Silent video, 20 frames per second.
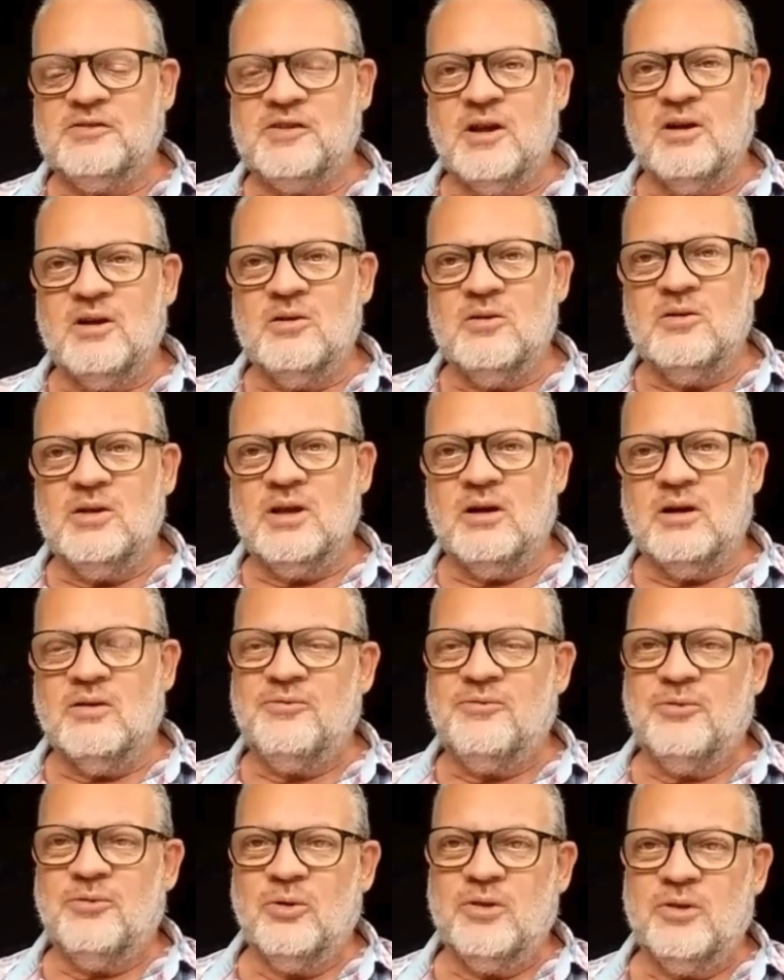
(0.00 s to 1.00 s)
So
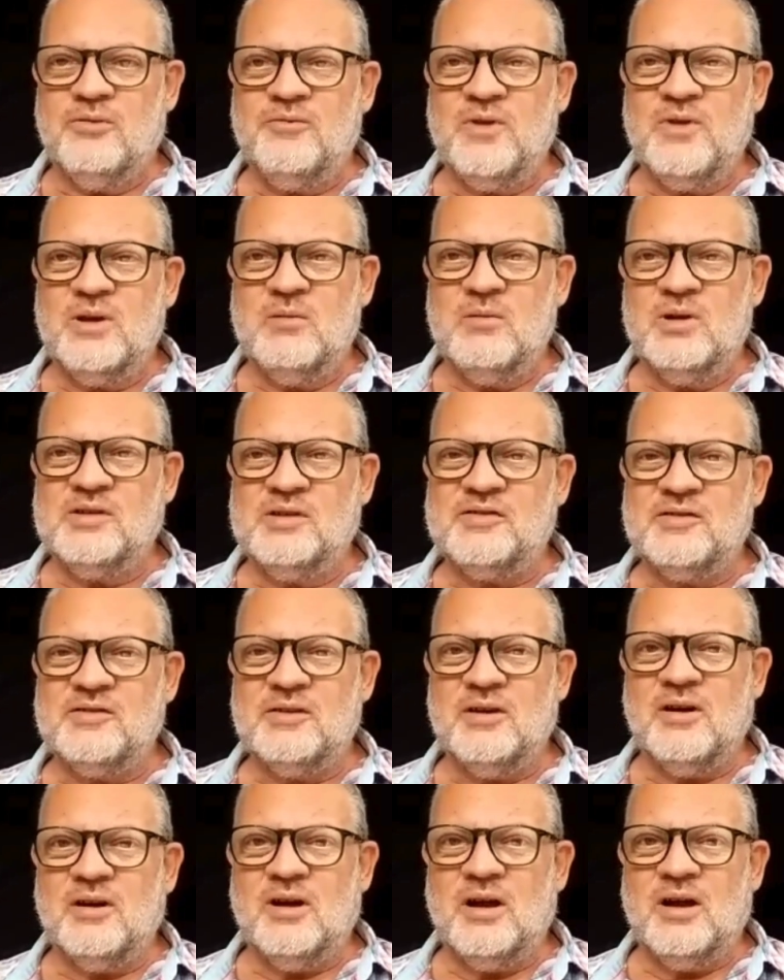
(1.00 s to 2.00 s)
yeah, for the
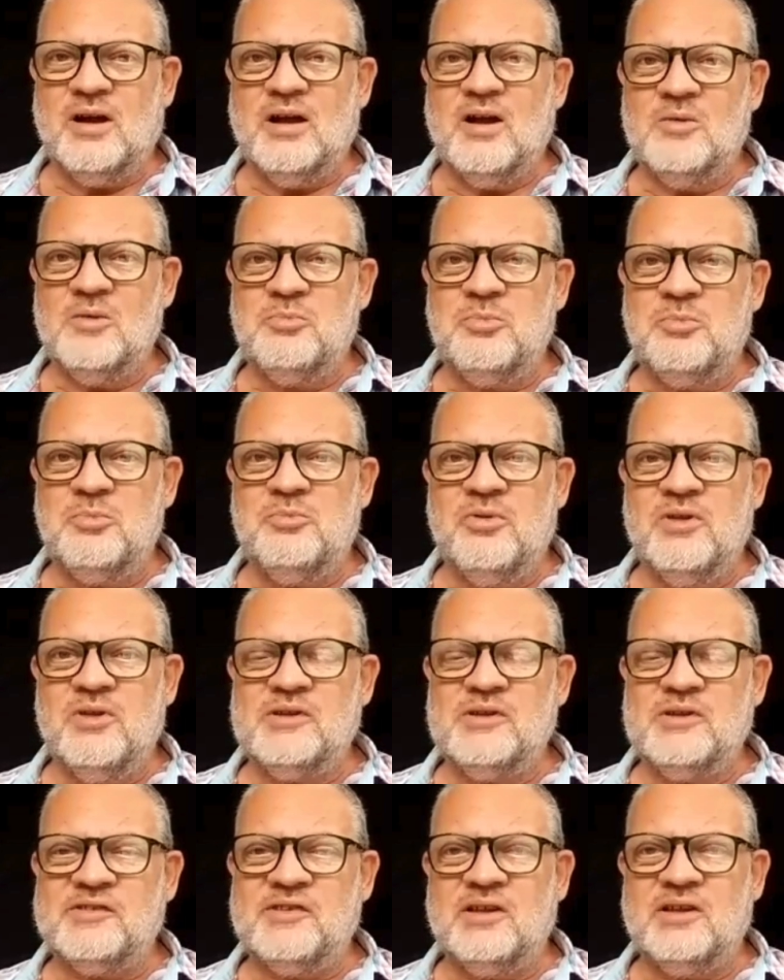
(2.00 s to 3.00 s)
viewers, I hope
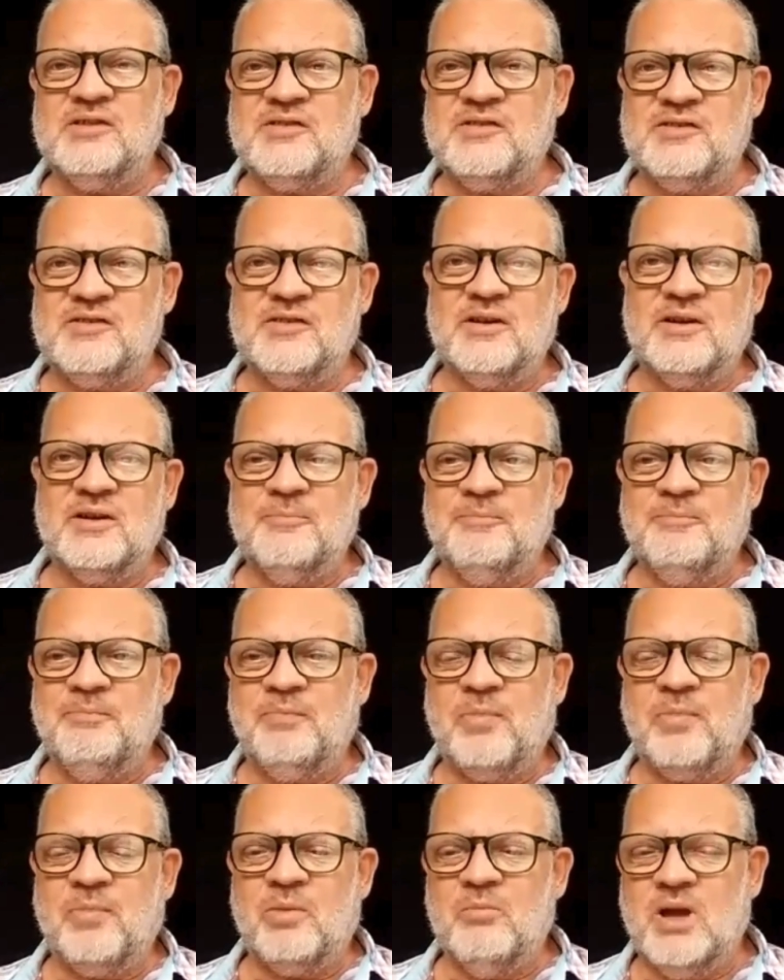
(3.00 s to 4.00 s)
this has
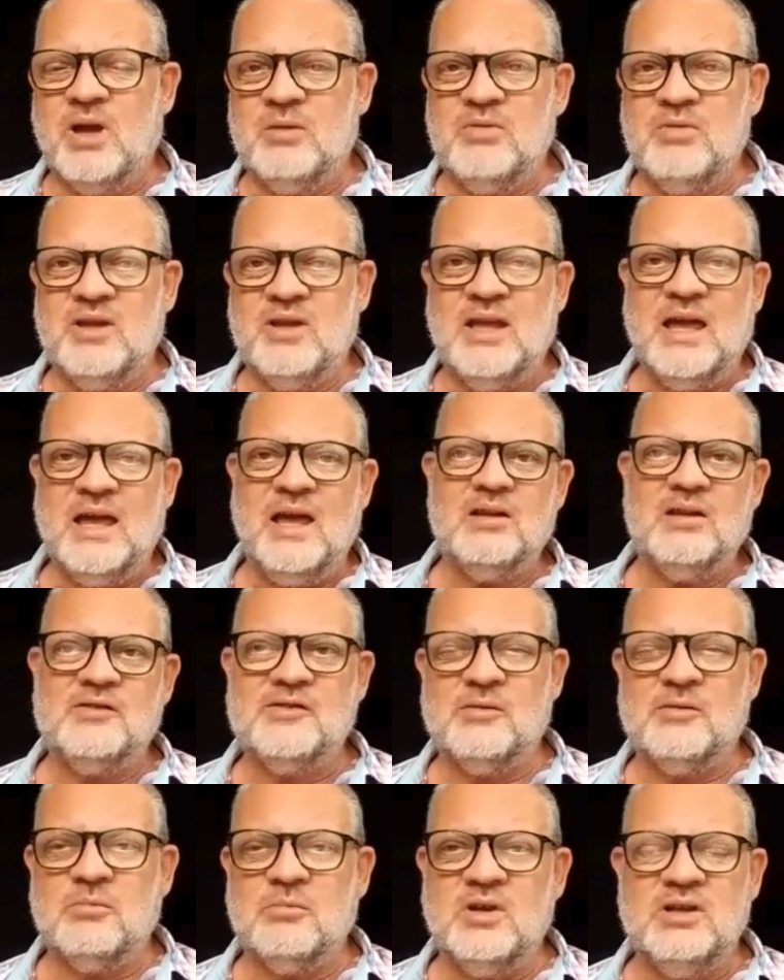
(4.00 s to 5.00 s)
maybe
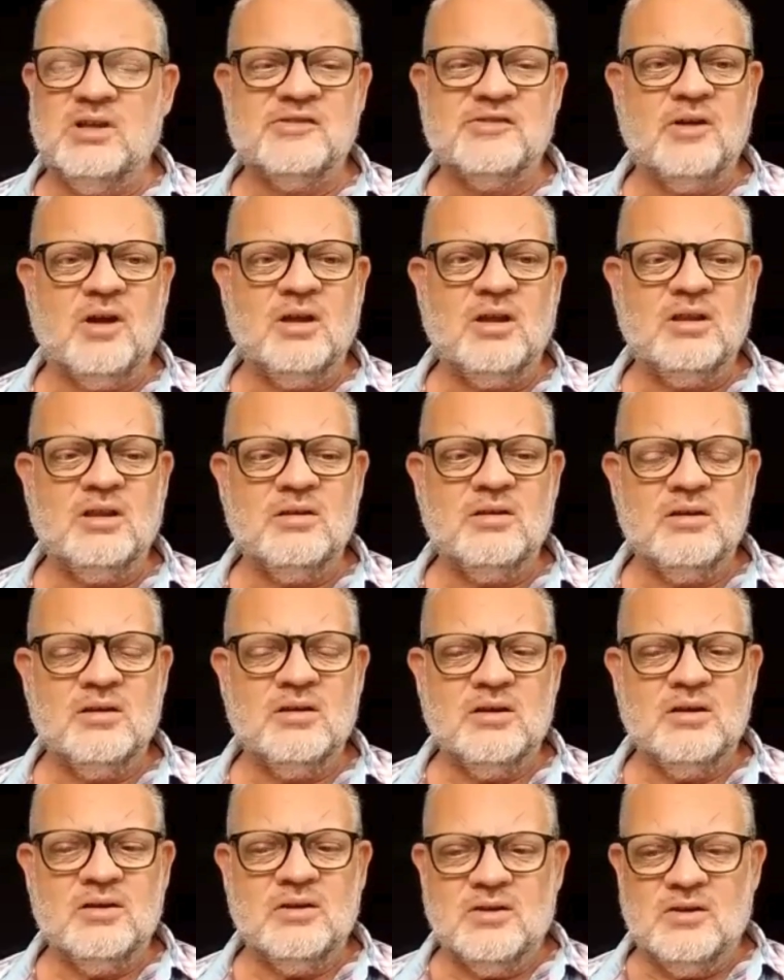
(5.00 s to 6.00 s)
added some insight
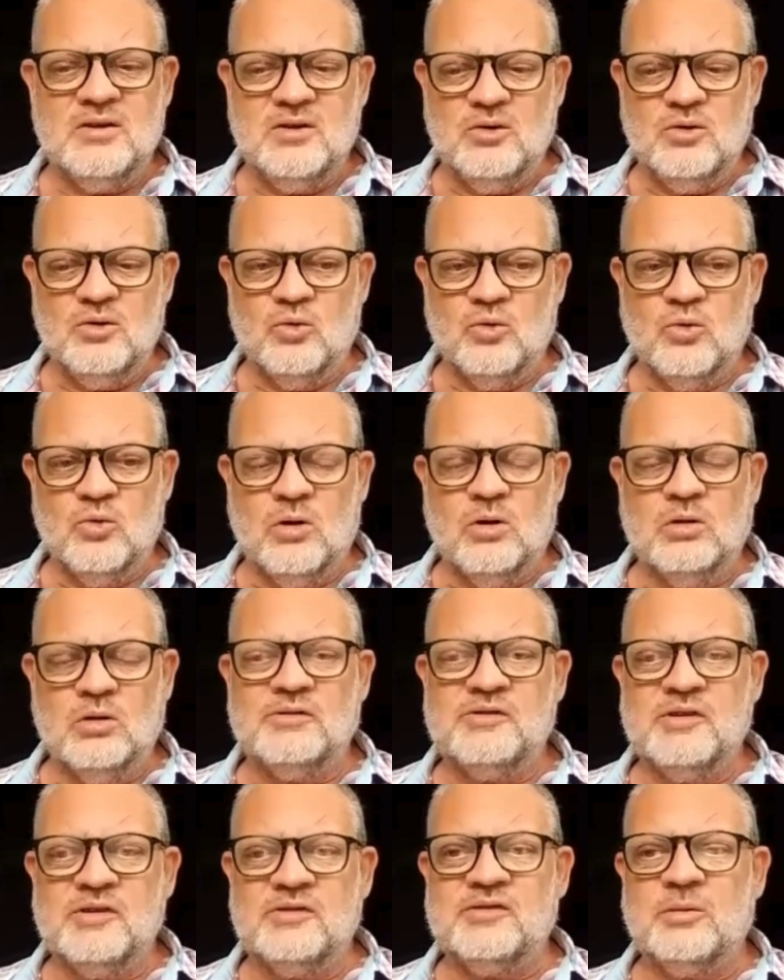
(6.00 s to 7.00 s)
or
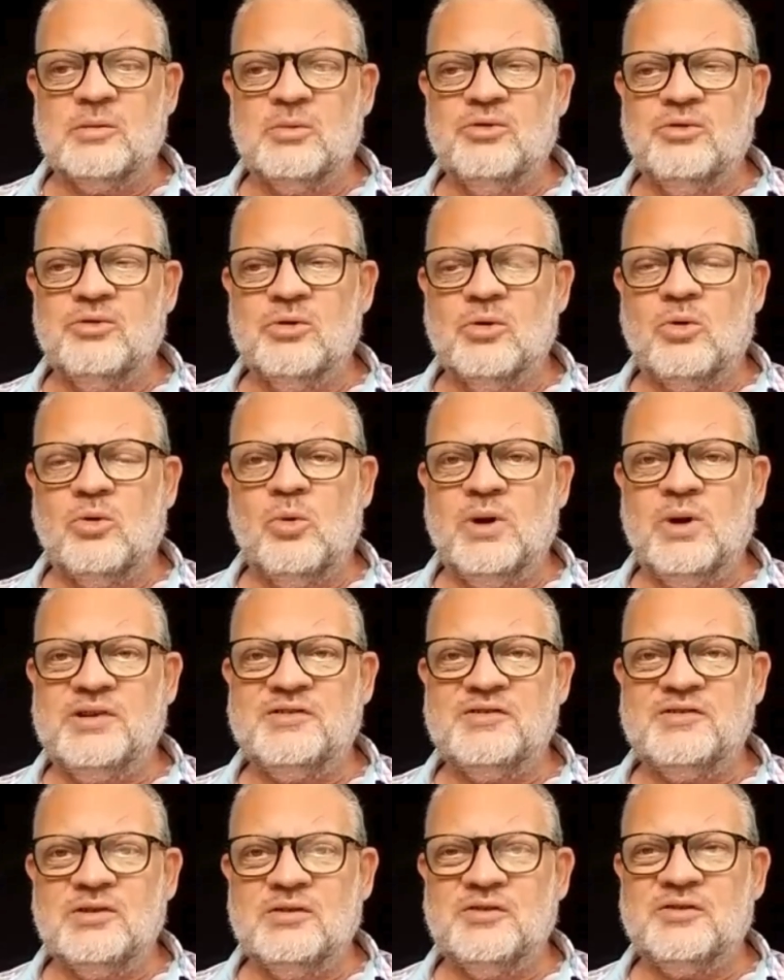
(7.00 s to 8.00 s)
answered some of your
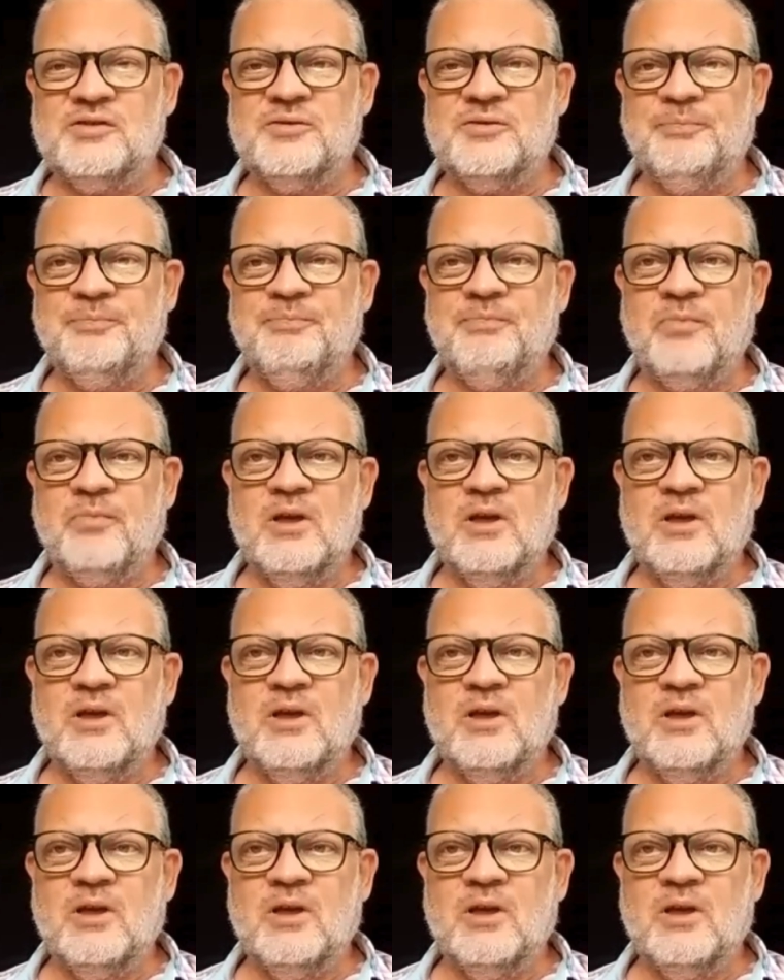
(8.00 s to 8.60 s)
questions,